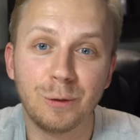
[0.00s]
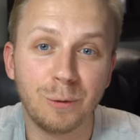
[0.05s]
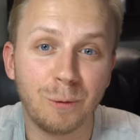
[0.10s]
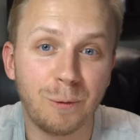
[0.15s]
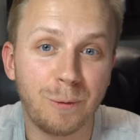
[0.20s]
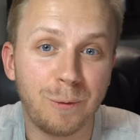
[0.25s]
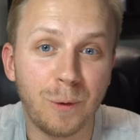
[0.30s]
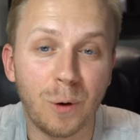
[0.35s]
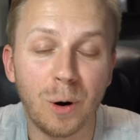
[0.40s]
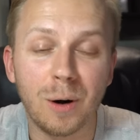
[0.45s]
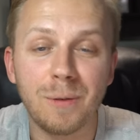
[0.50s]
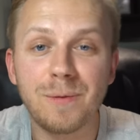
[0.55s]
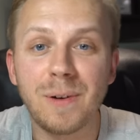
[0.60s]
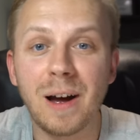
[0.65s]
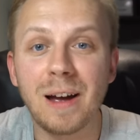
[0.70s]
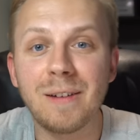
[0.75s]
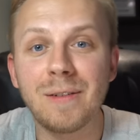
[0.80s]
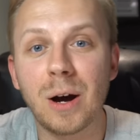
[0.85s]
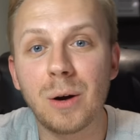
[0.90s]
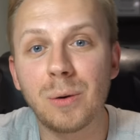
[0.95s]
Four or
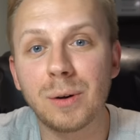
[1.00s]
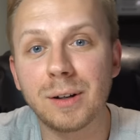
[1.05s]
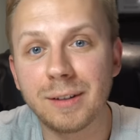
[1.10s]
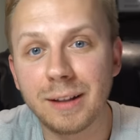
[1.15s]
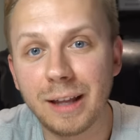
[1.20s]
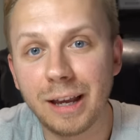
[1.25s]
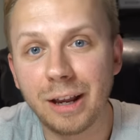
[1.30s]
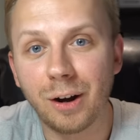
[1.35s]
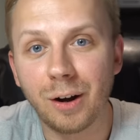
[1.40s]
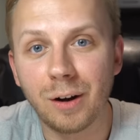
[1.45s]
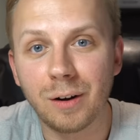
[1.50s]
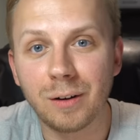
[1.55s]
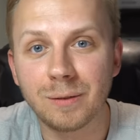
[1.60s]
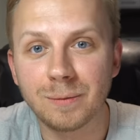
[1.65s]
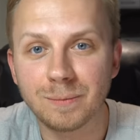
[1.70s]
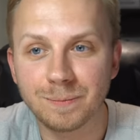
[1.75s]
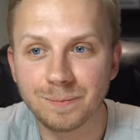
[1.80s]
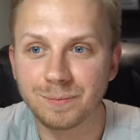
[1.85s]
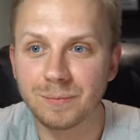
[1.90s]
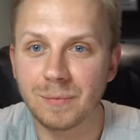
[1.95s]
five hours later,
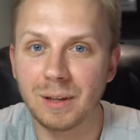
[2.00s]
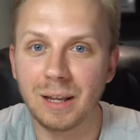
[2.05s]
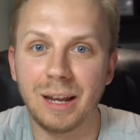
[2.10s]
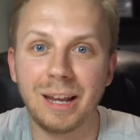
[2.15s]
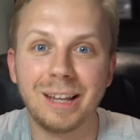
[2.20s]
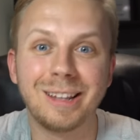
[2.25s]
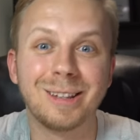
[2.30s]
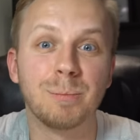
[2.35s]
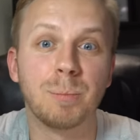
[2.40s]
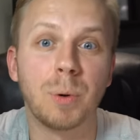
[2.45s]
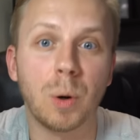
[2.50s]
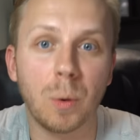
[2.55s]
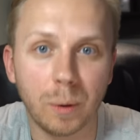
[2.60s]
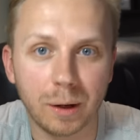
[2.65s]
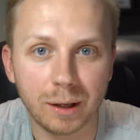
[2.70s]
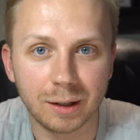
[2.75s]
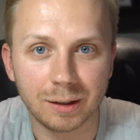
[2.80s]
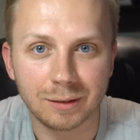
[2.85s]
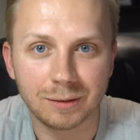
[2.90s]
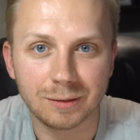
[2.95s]
it's
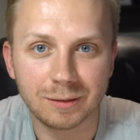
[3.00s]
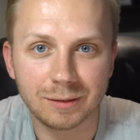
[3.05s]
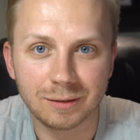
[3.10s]
broken.